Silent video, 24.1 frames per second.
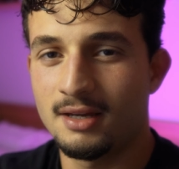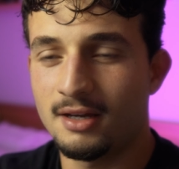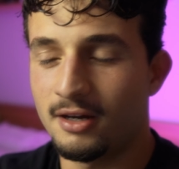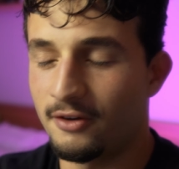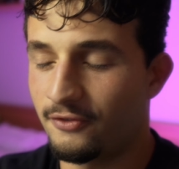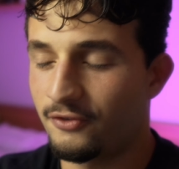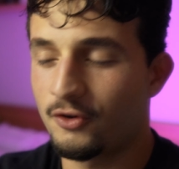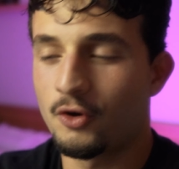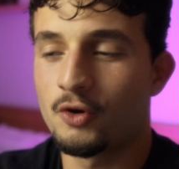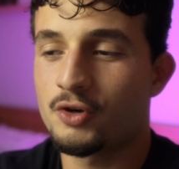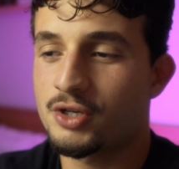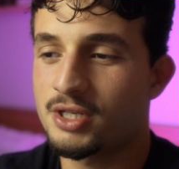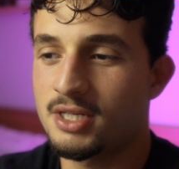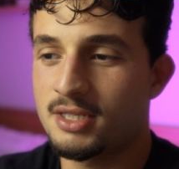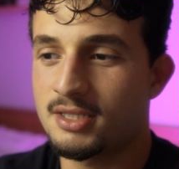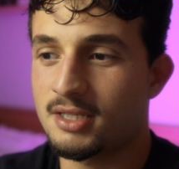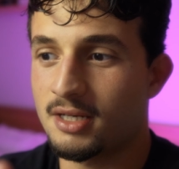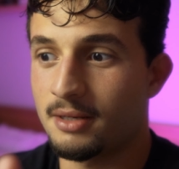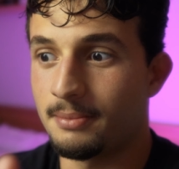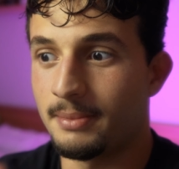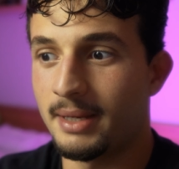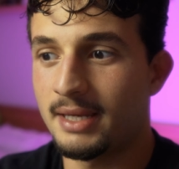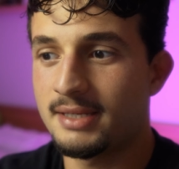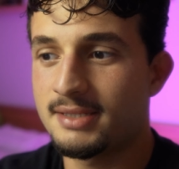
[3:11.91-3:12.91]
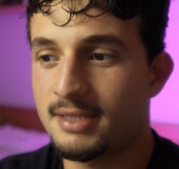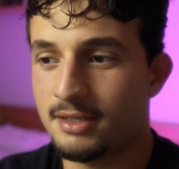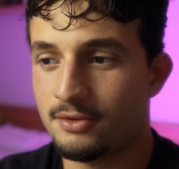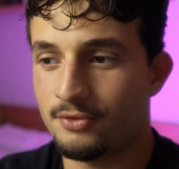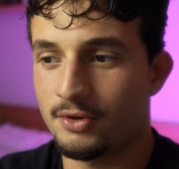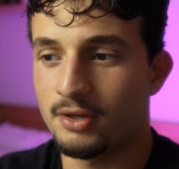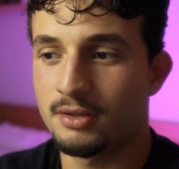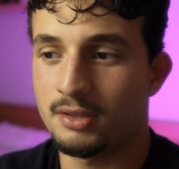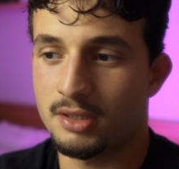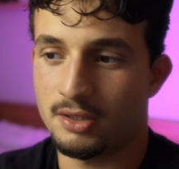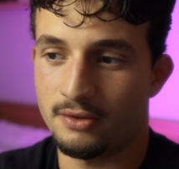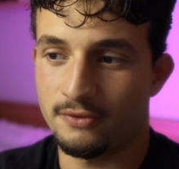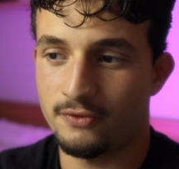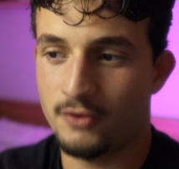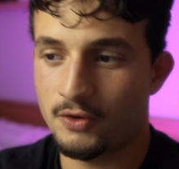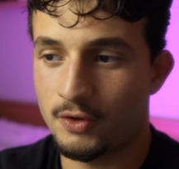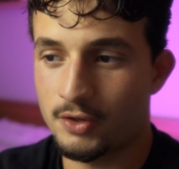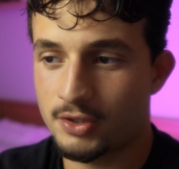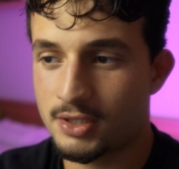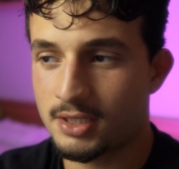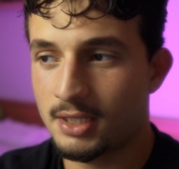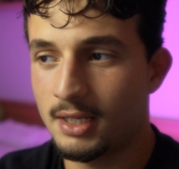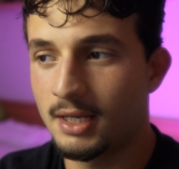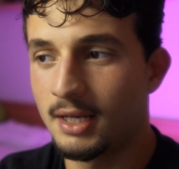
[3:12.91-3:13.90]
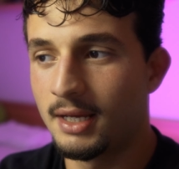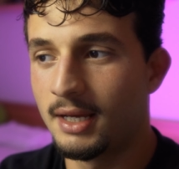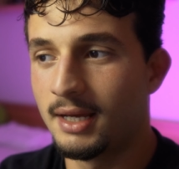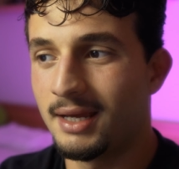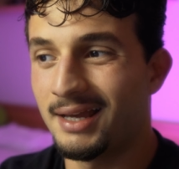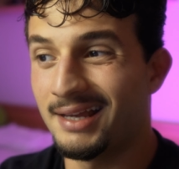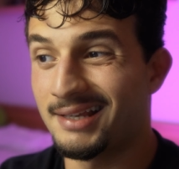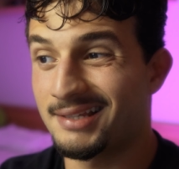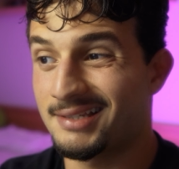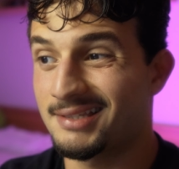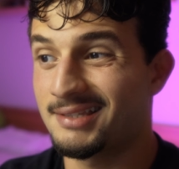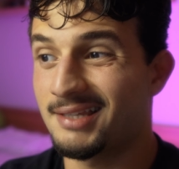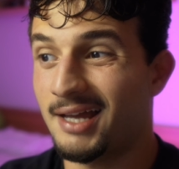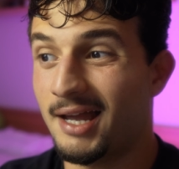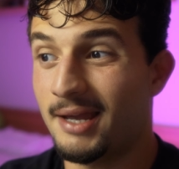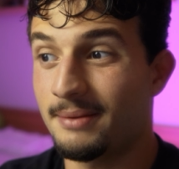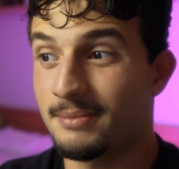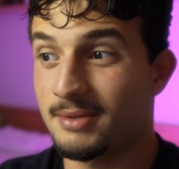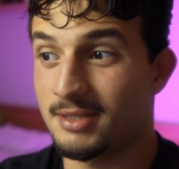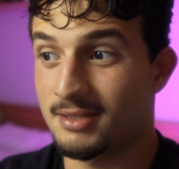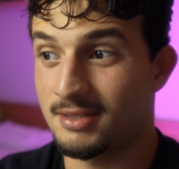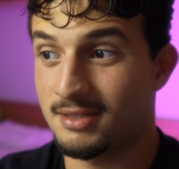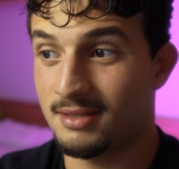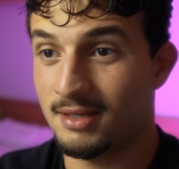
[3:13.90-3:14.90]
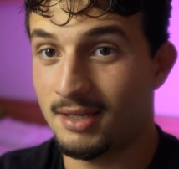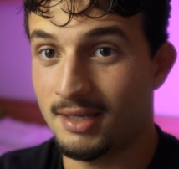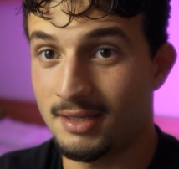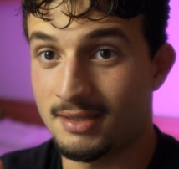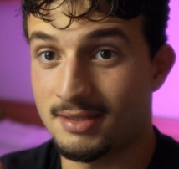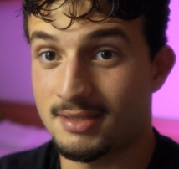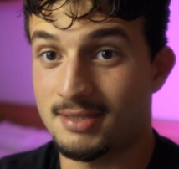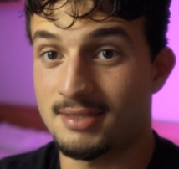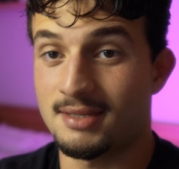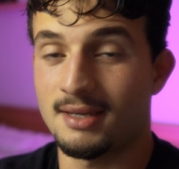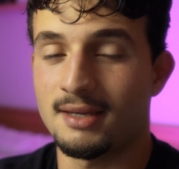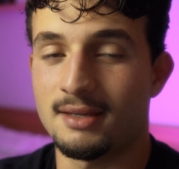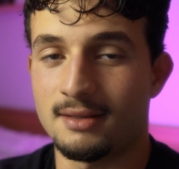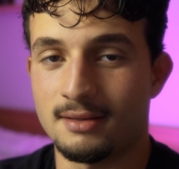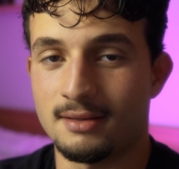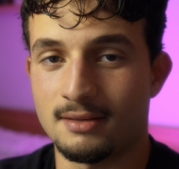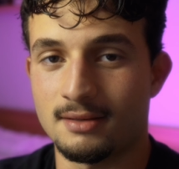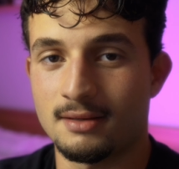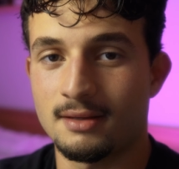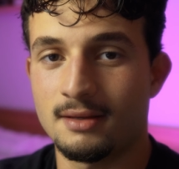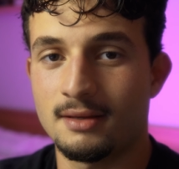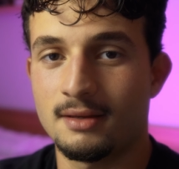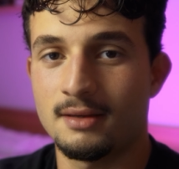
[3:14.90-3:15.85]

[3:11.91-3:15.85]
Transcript: Of course, he's an amazing runner. Of course, his time is insane.